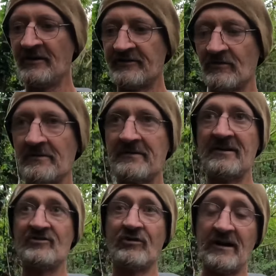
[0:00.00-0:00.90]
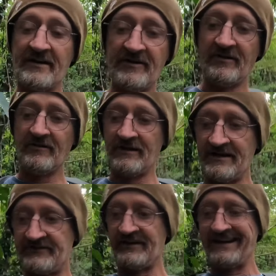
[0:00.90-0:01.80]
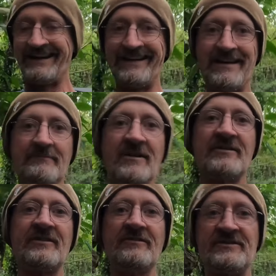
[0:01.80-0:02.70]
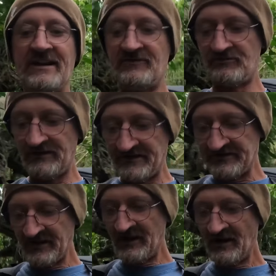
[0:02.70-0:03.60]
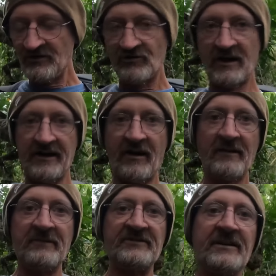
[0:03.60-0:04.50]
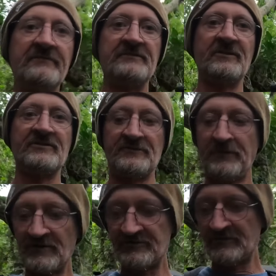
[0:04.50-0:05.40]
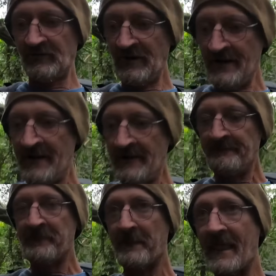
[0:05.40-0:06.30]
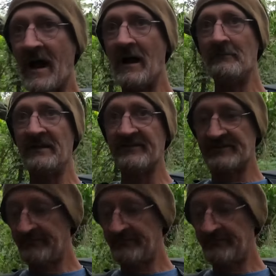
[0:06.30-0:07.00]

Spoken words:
So what I'm going to try and do is to get in amongst those dead trees, try and hide myself as much as possible, because